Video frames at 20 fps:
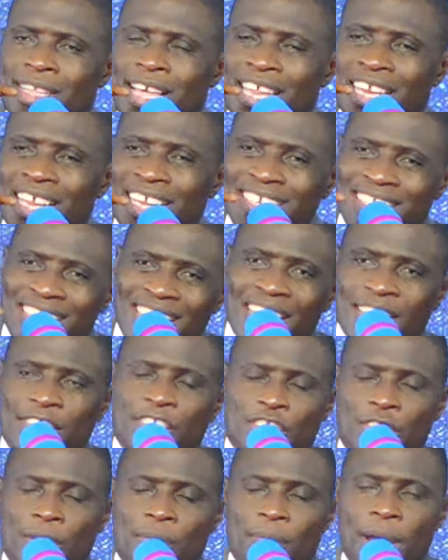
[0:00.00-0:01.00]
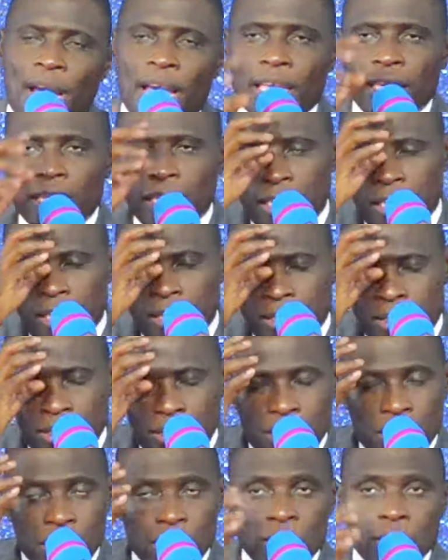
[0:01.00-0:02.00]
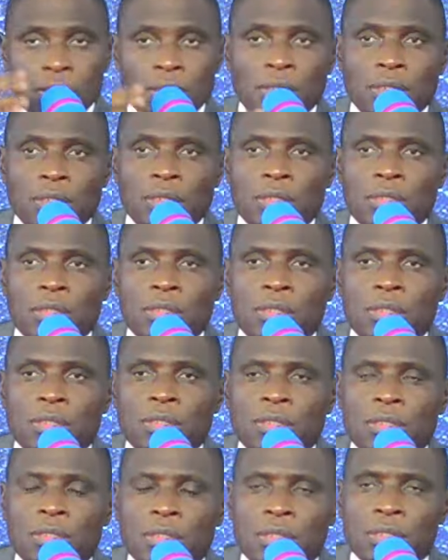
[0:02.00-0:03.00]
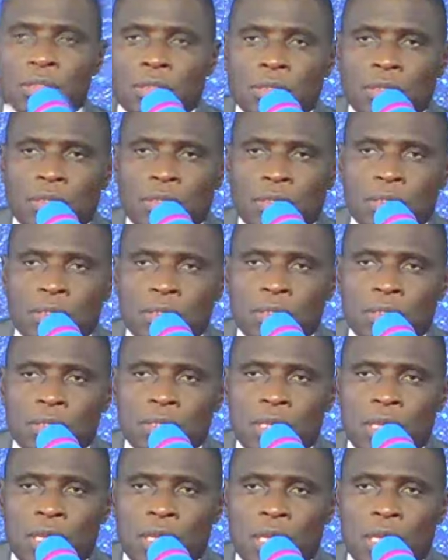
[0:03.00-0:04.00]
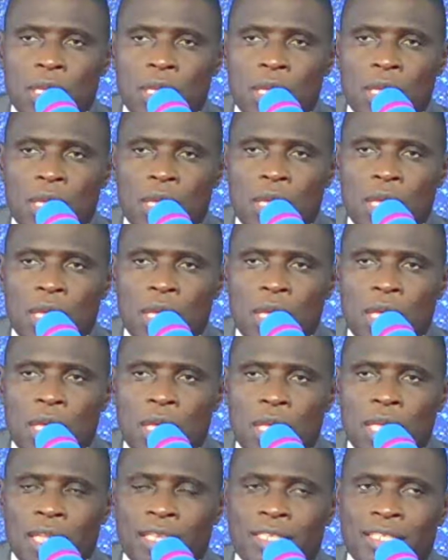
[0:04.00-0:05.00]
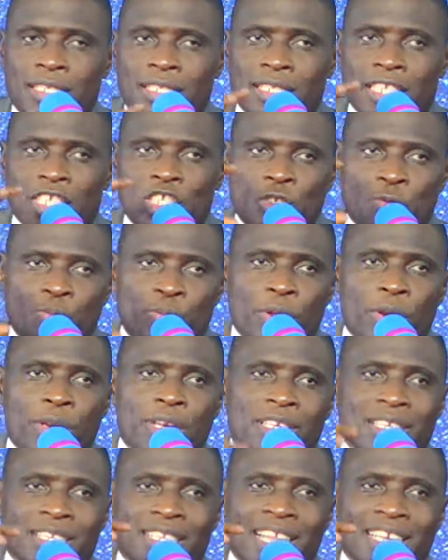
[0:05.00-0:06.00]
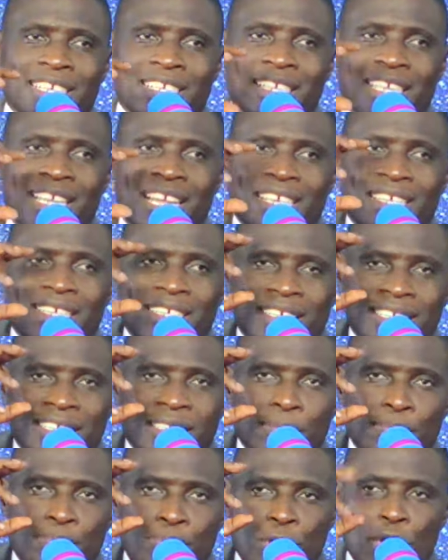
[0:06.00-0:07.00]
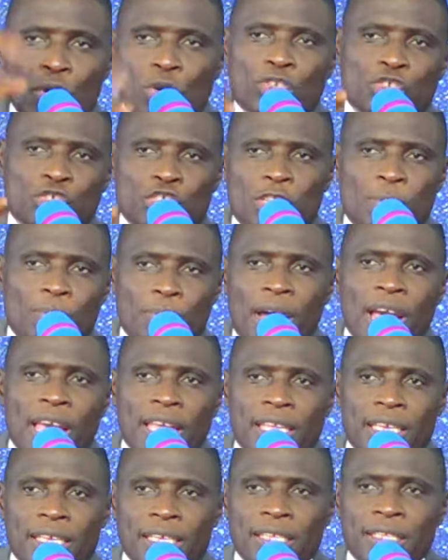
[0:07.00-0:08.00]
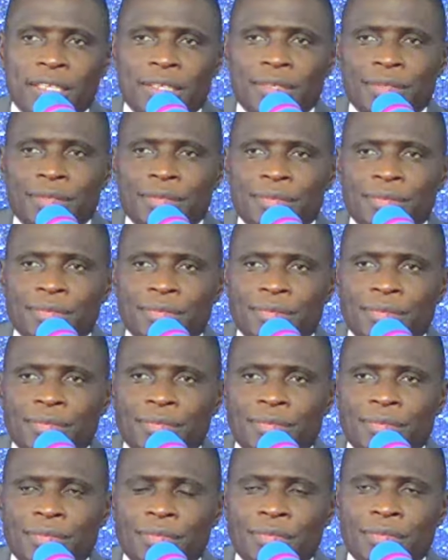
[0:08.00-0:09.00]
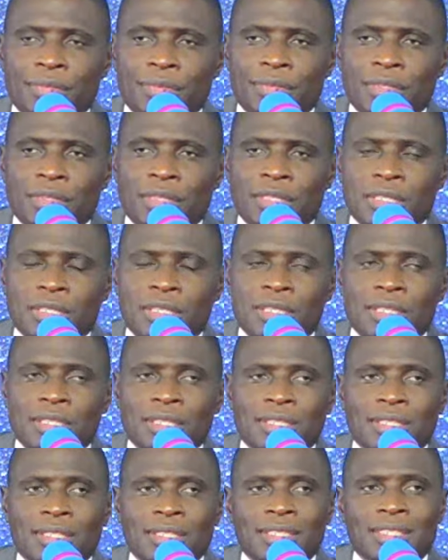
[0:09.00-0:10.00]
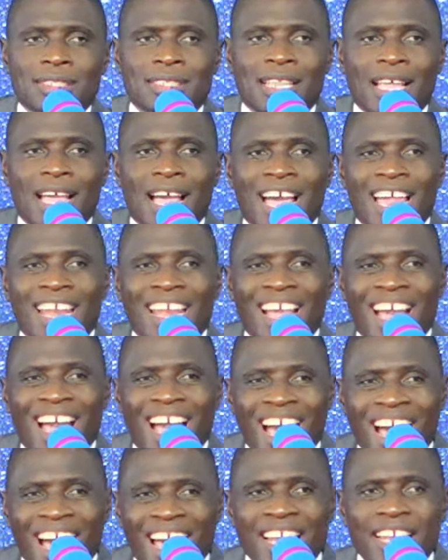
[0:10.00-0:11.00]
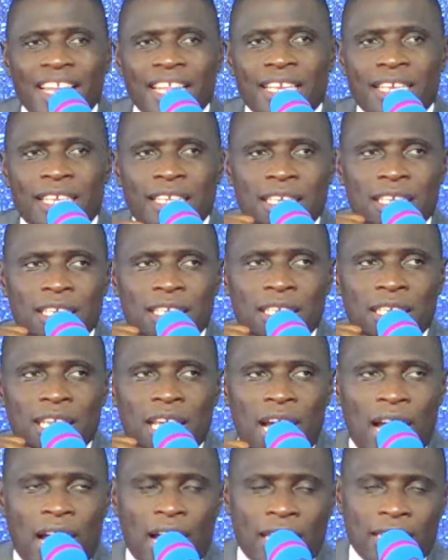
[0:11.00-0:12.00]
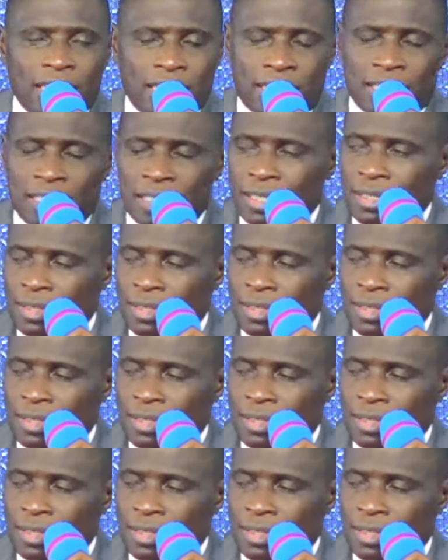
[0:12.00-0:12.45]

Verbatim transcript: attacks the mind n'endowooza it's a spirit that blocks the mind gwe mwoyo oguzibikira endowooza and harden the heart